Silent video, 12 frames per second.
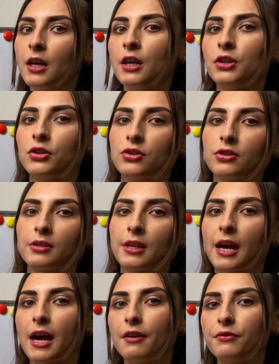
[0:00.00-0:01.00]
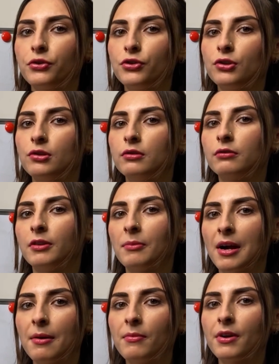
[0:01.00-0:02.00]
You just have to
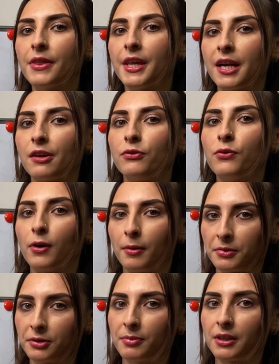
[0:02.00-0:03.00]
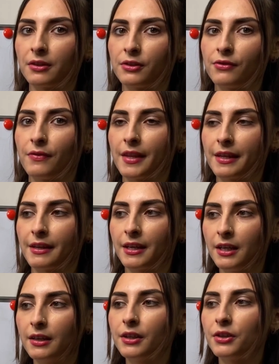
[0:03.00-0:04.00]
remember their forms, because
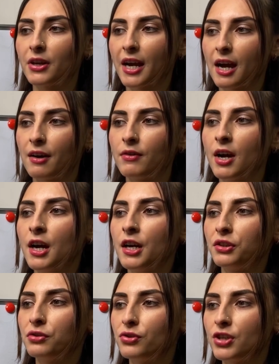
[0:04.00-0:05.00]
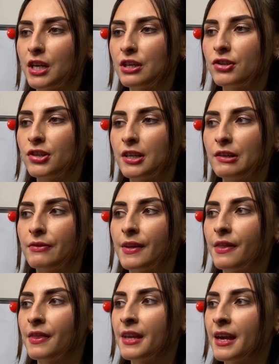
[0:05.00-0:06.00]
here you have to change
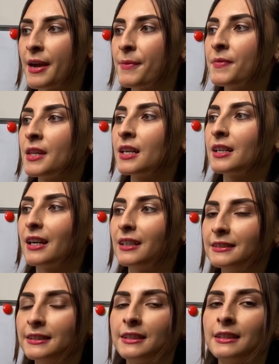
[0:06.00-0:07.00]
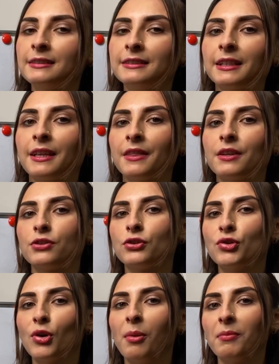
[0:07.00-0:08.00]
even the consonants in the
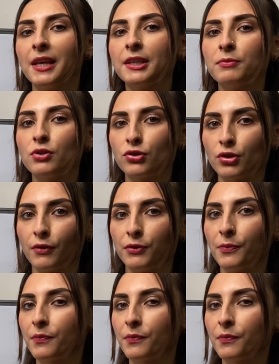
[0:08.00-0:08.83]
stem. Let me show you.